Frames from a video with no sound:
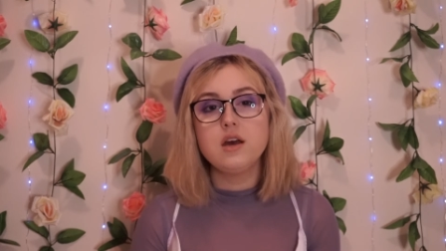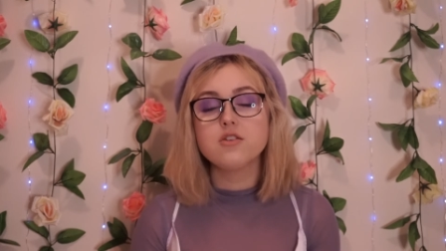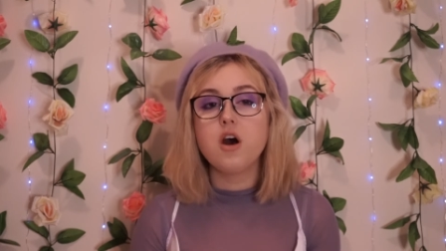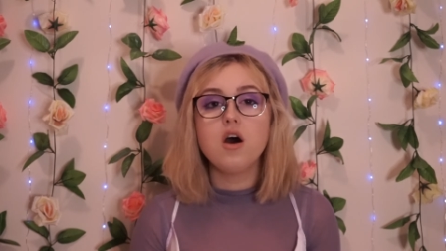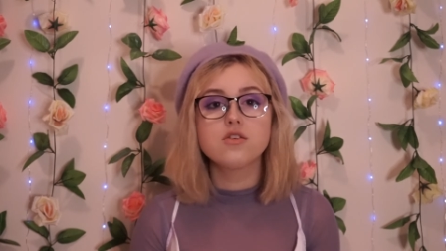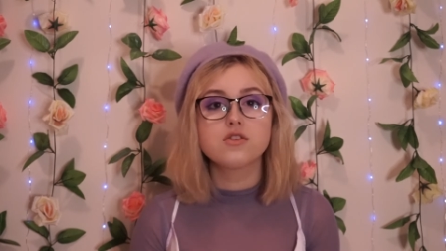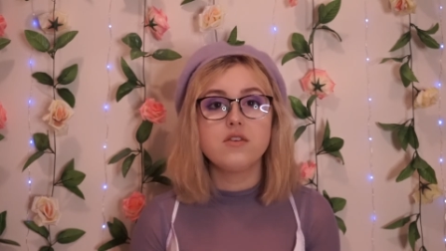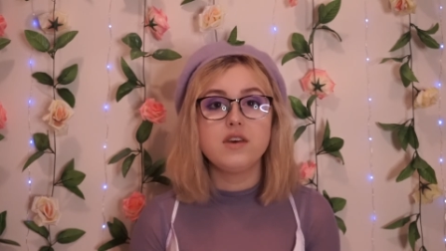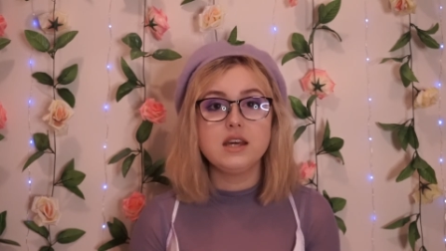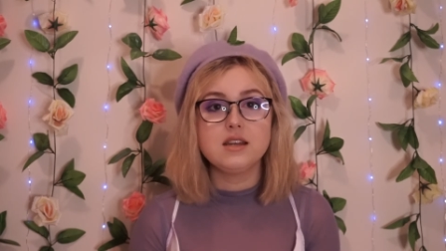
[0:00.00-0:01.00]
to ask if
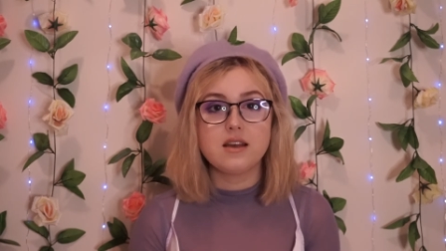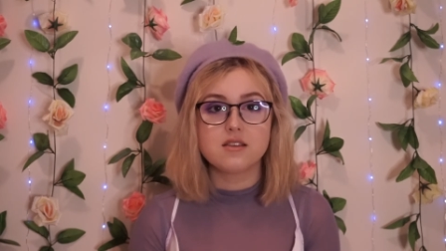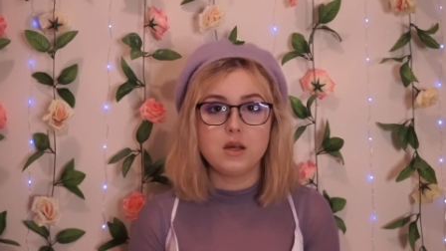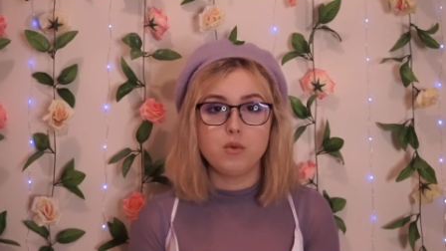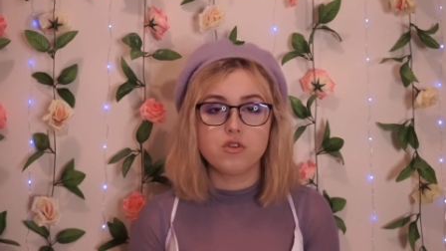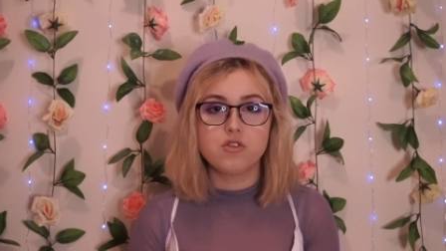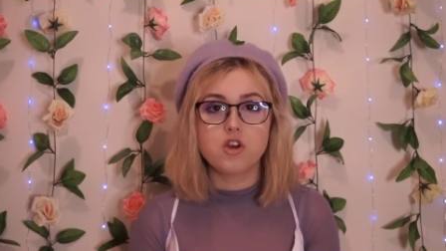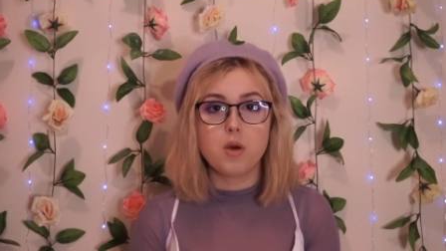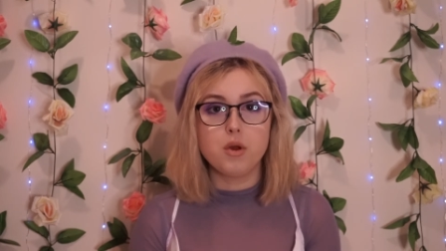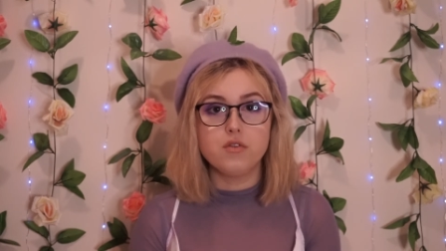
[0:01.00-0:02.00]
he and Natalie wanted to
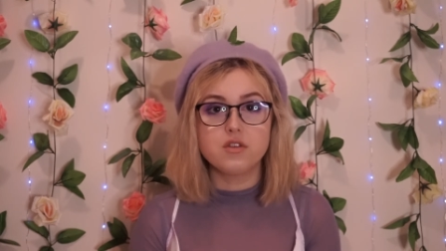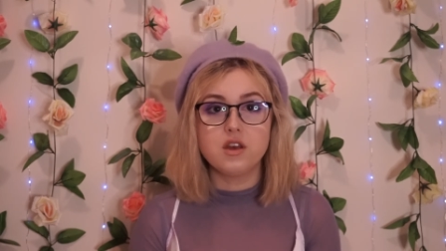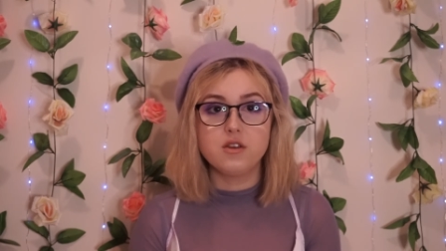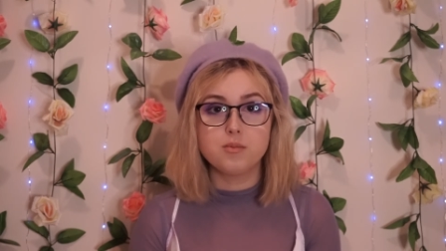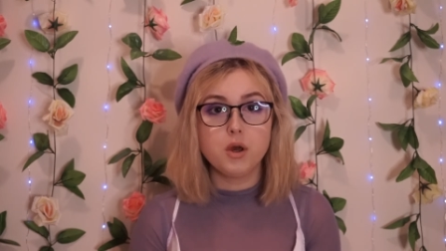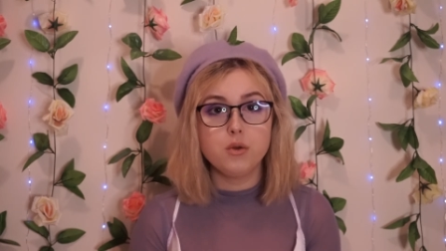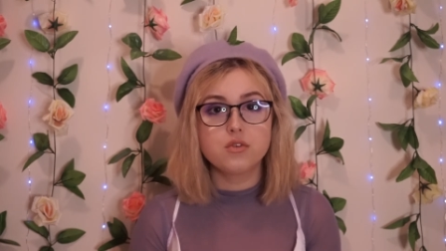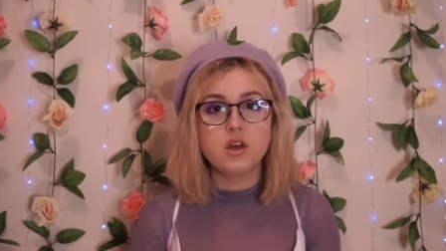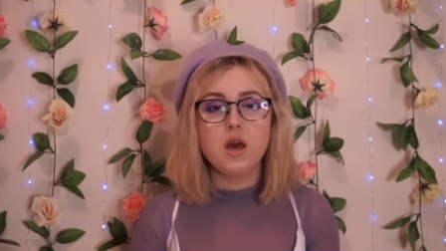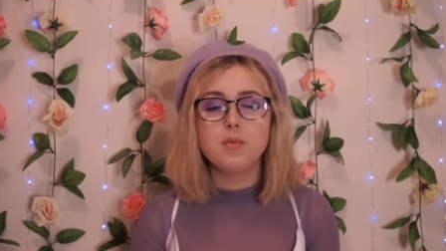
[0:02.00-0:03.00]
come over to his boat
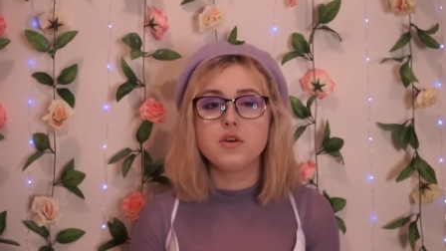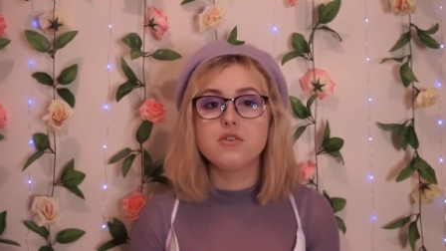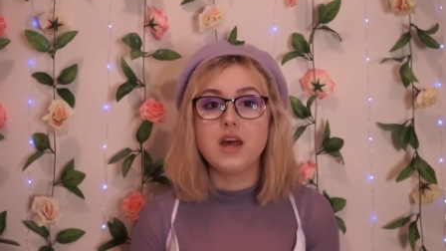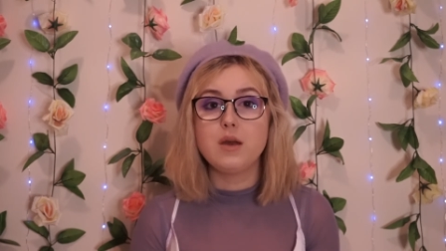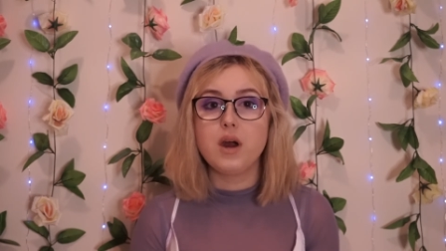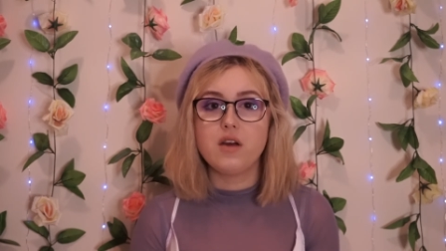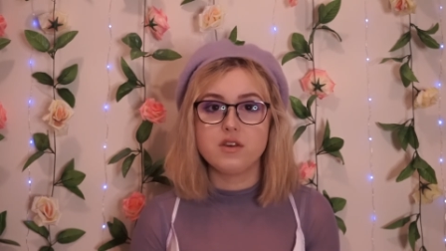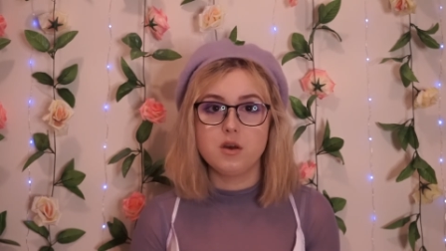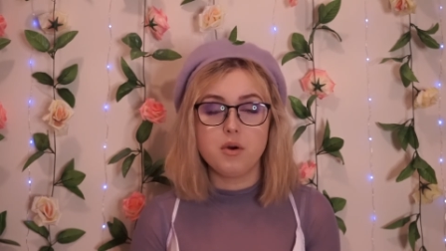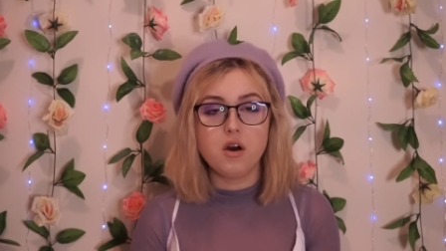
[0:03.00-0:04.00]
because they were
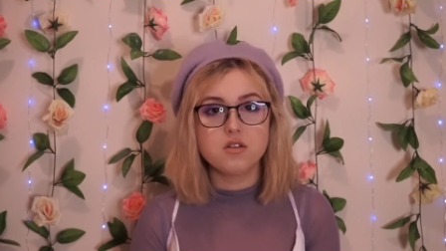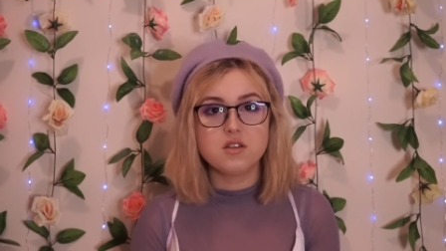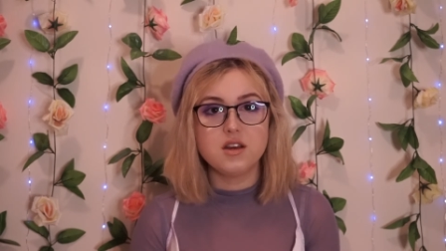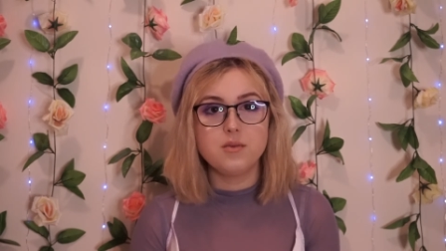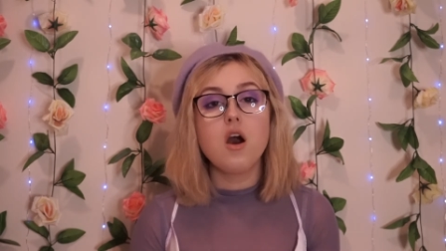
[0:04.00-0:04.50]
having a party.